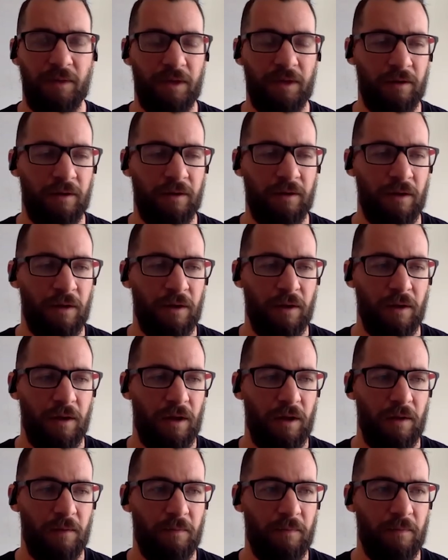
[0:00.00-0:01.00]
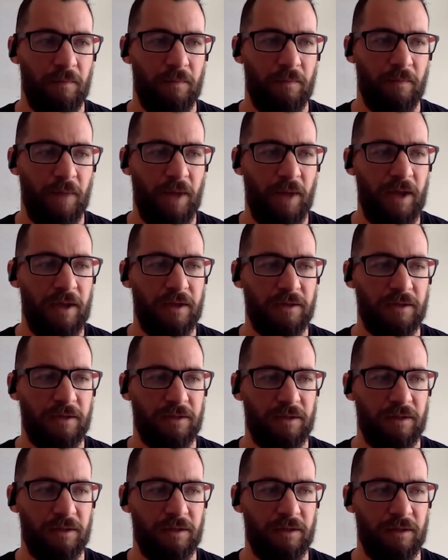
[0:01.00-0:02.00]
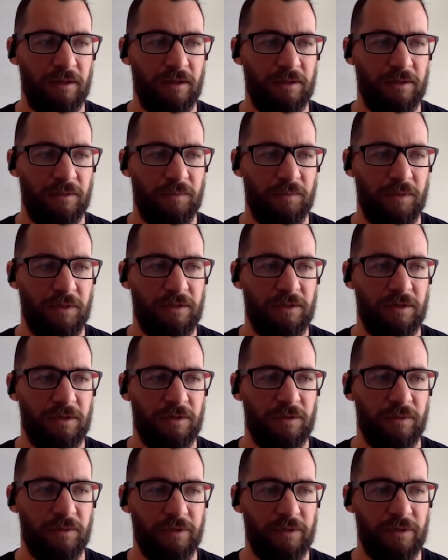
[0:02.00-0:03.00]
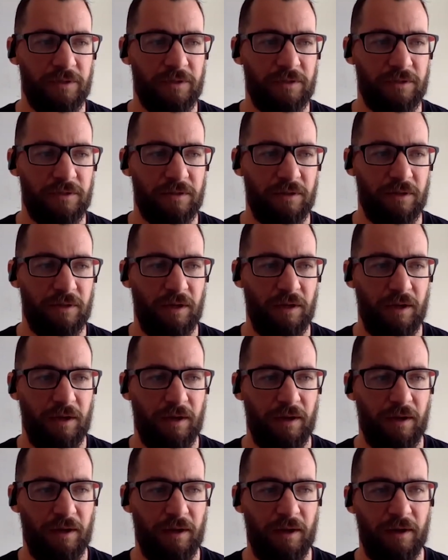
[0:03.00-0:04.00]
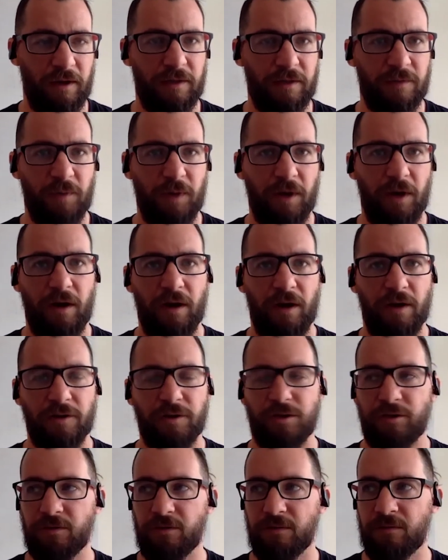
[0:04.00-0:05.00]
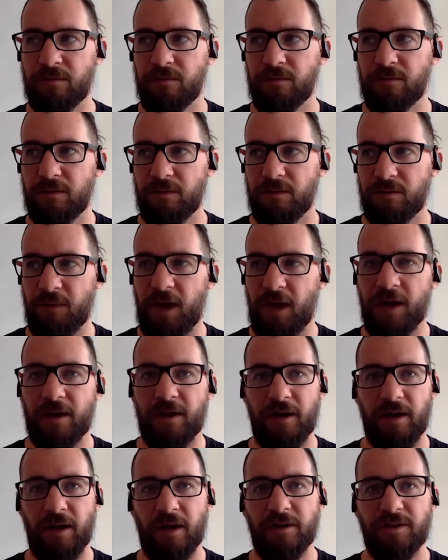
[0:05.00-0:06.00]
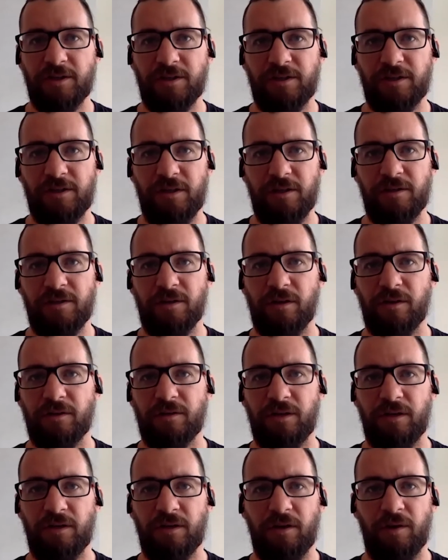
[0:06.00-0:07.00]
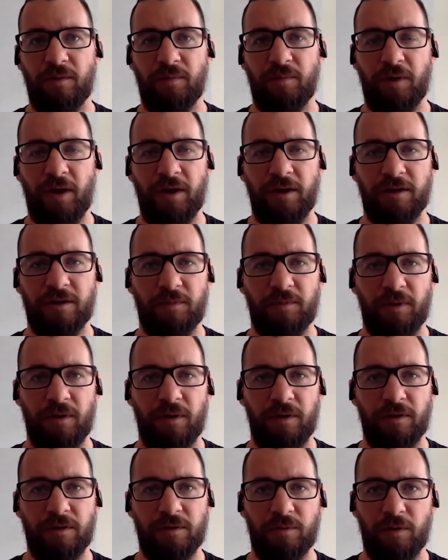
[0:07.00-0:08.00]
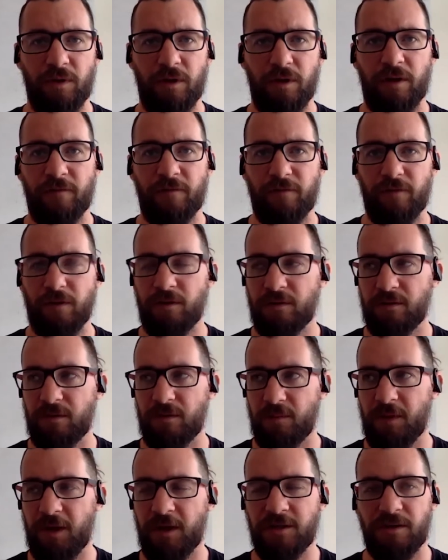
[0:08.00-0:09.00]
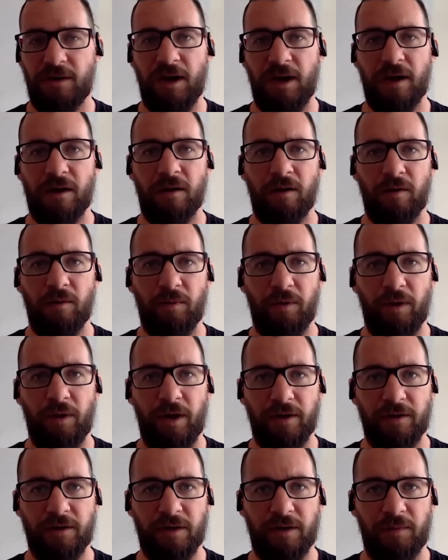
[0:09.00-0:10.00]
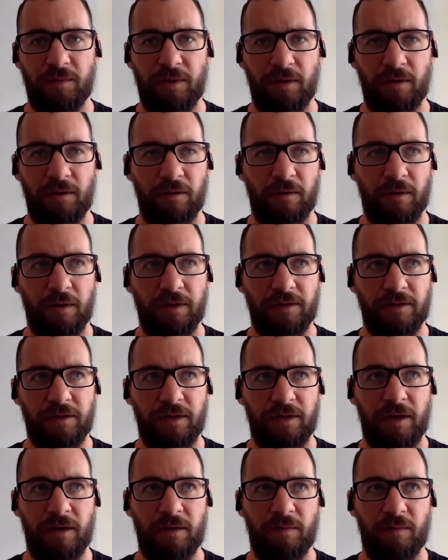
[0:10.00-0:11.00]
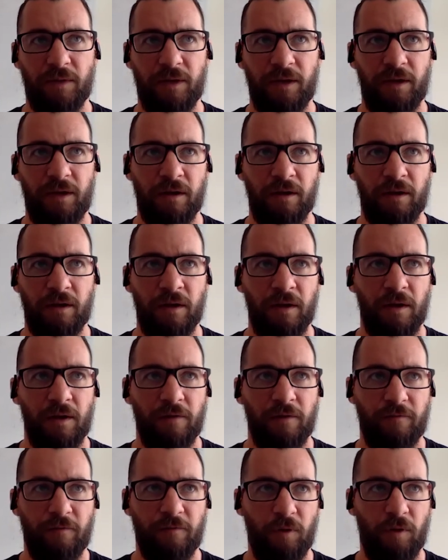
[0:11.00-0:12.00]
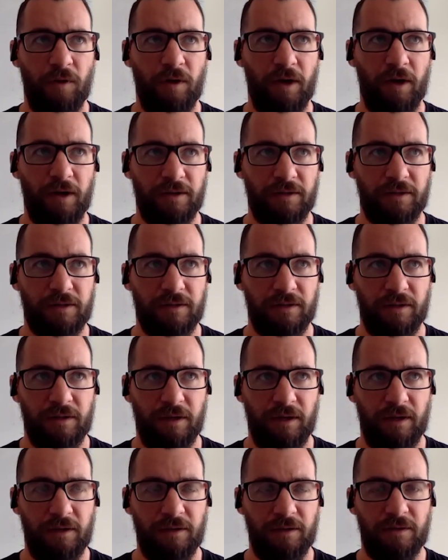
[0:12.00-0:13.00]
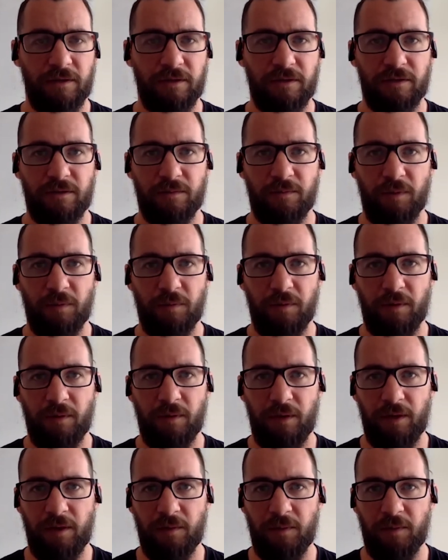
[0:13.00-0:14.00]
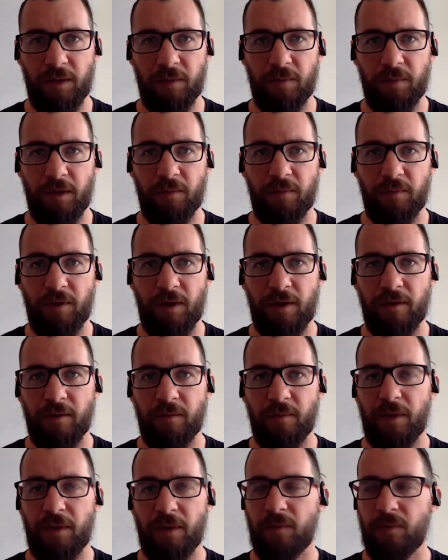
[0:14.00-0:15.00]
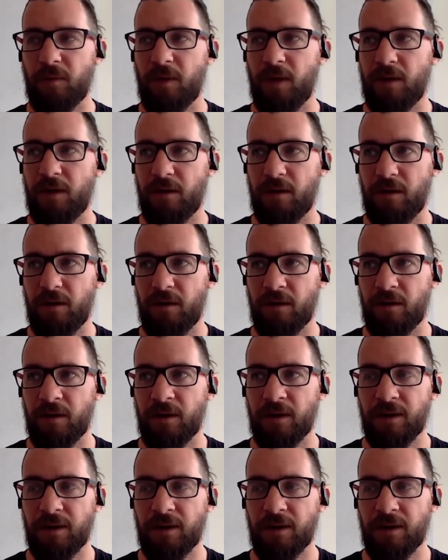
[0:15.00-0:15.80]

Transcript: and and Make as a as a business was uh, an experiential marketing agency, so I did a lot of brand mm-hmm. experience work for the major alcohol brands up here in Queensland, being 4X uh, is, is, probably the big beer brand that people might know,